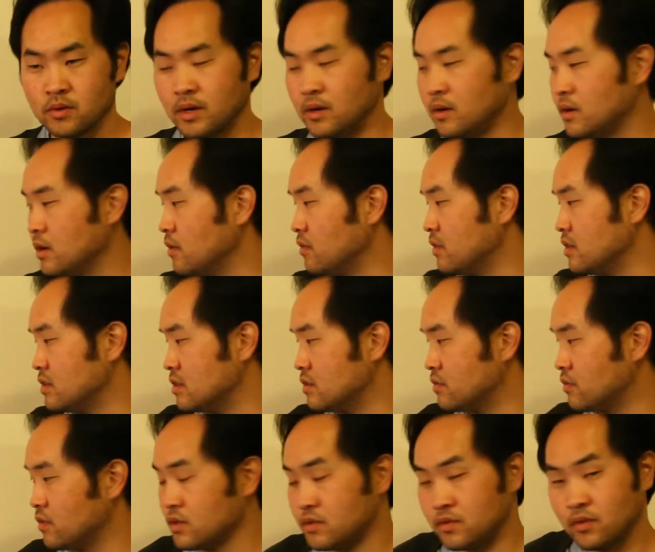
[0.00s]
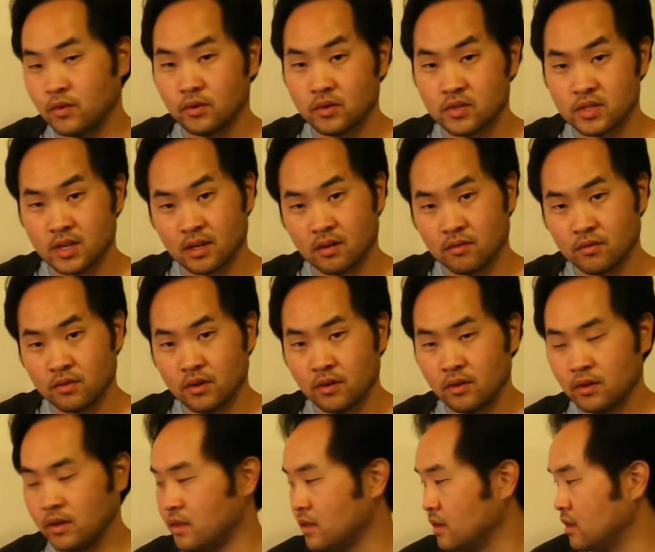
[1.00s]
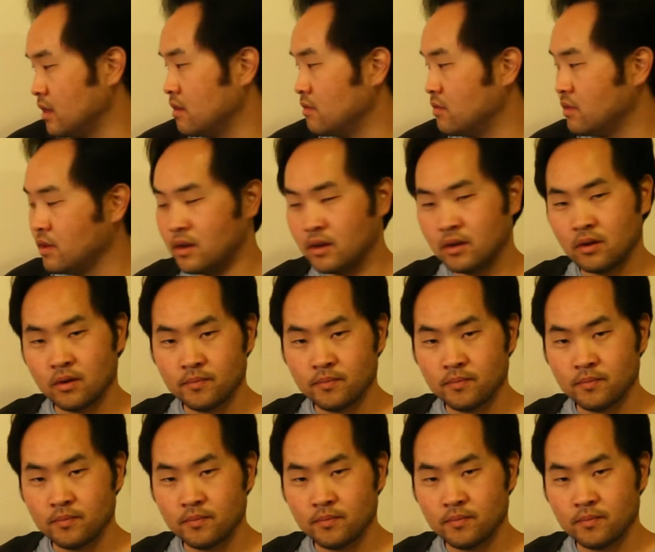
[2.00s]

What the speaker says: I don't know if this is first fill or second fill on the Glenfiddich